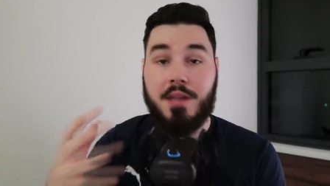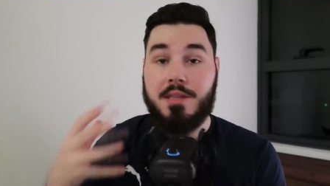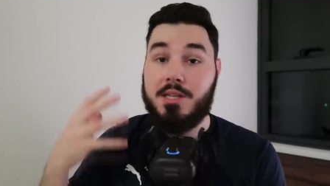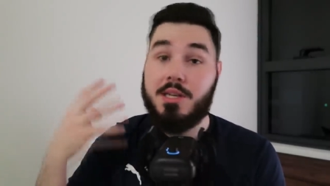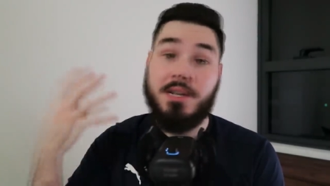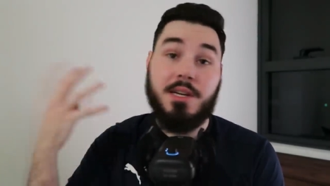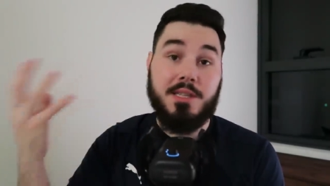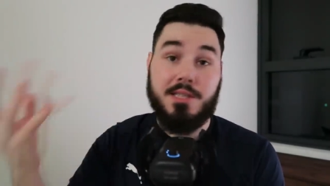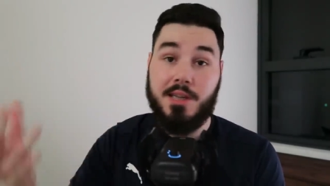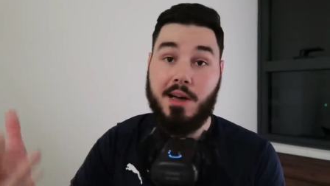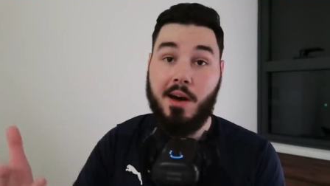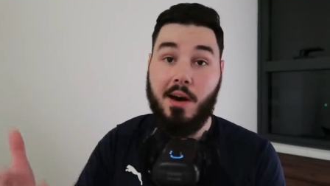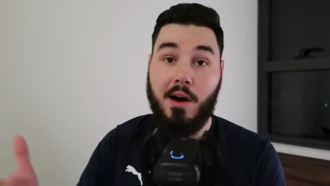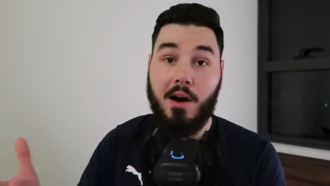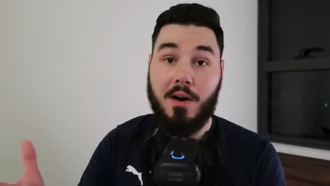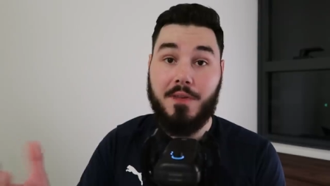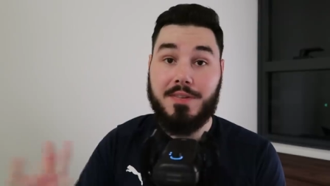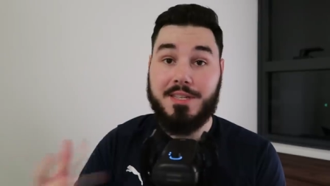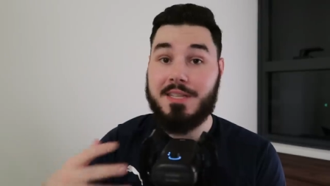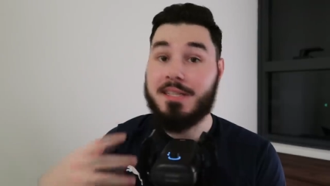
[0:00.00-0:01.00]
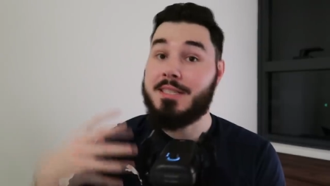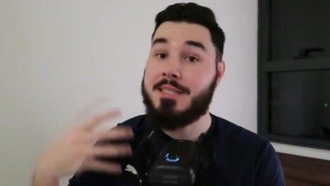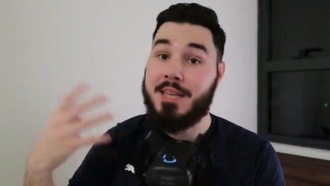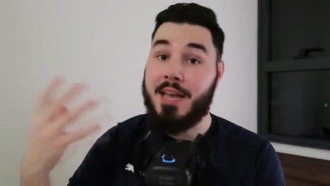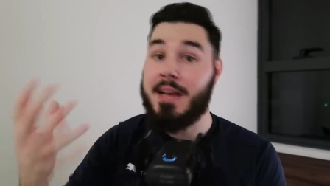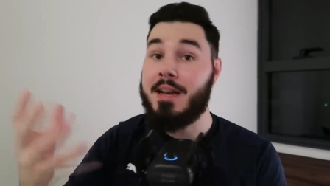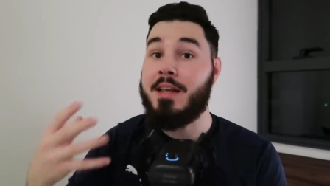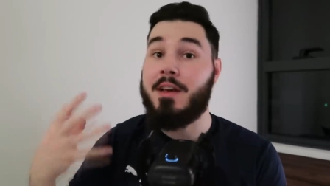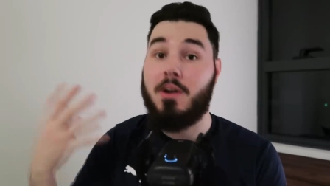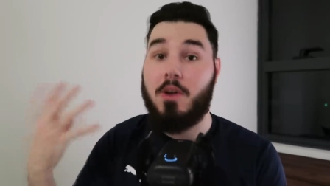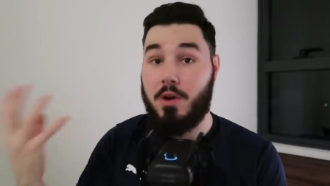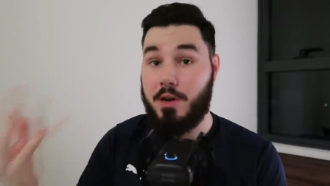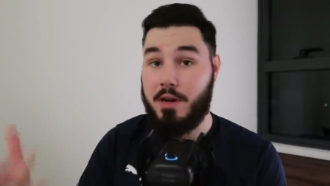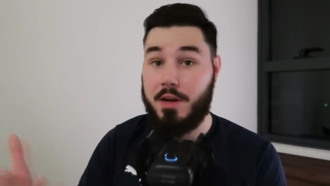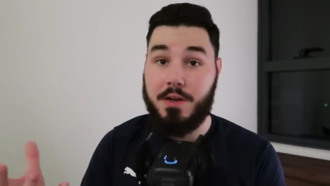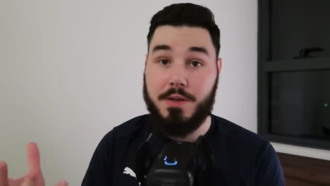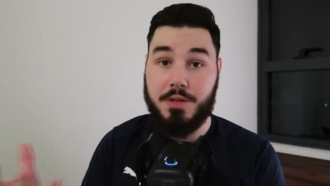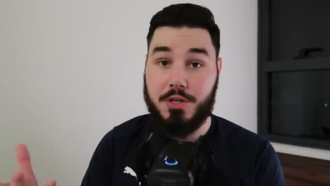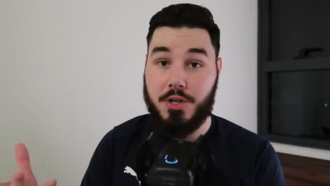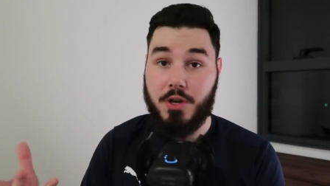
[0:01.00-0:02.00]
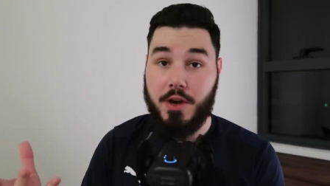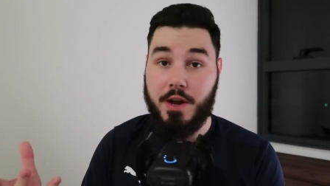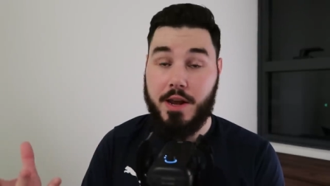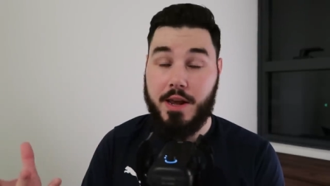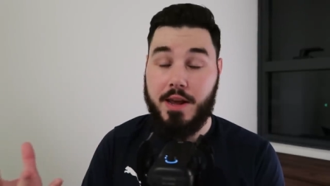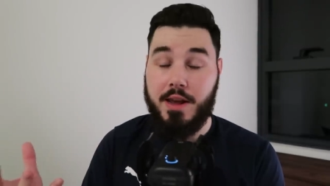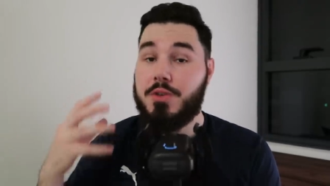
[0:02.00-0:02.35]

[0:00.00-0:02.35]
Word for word: to Qatar, this insanely hot country,